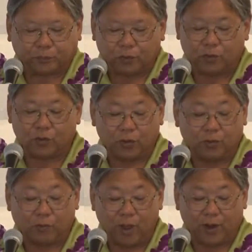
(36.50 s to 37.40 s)
to show
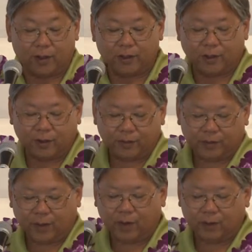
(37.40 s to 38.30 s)
you products that
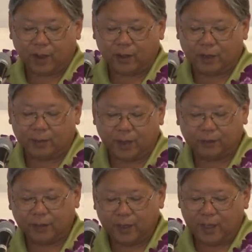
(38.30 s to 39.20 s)
they are talking
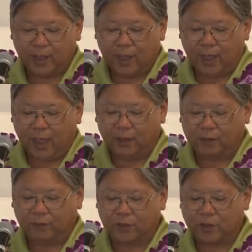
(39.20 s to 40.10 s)
about and
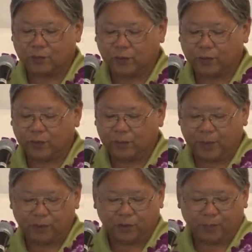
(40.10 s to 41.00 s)
to visit with you
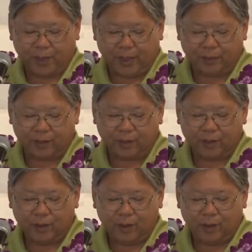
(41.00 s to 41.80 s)
about your plans.